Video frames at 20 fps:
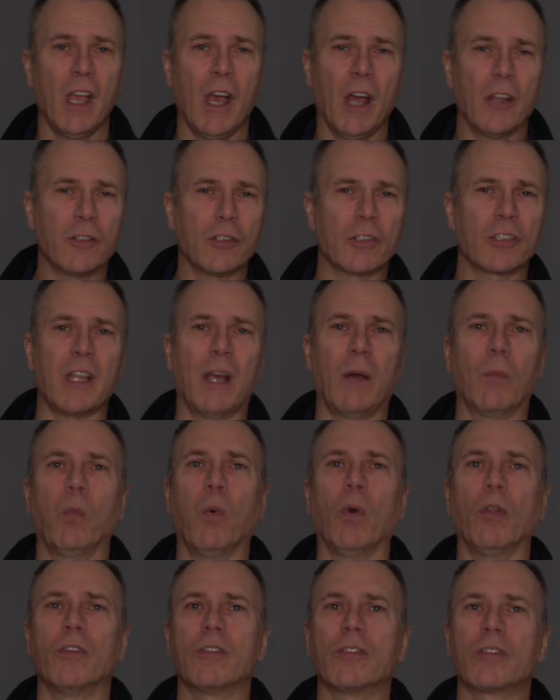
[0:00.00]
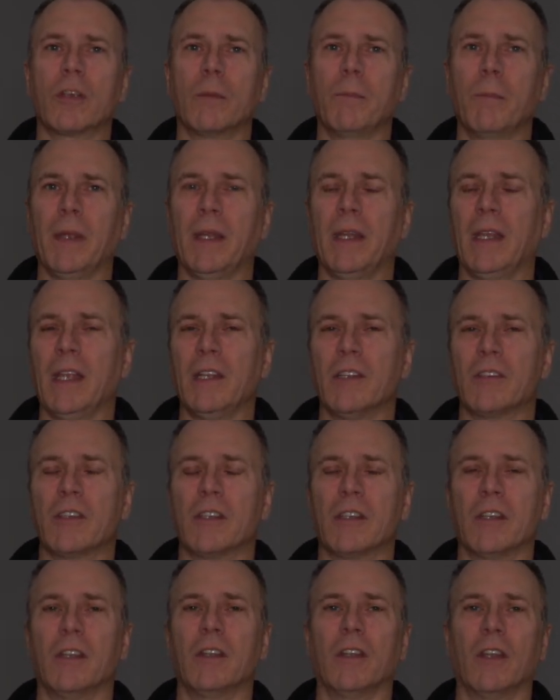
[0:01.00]
And just that once can be the
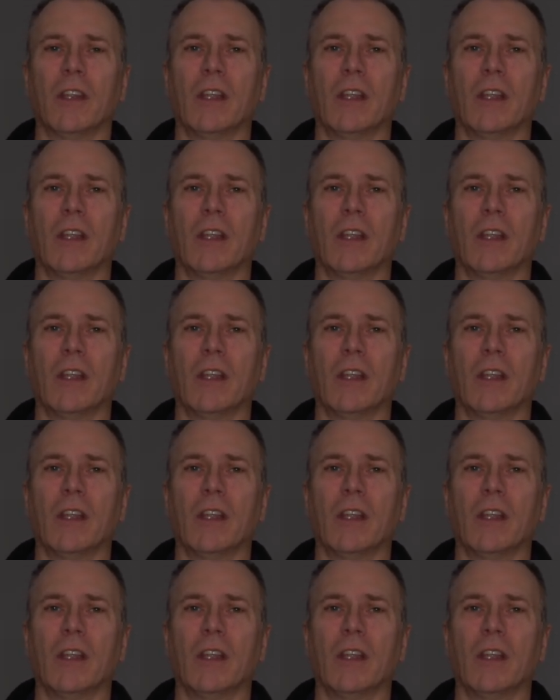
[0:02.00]
incident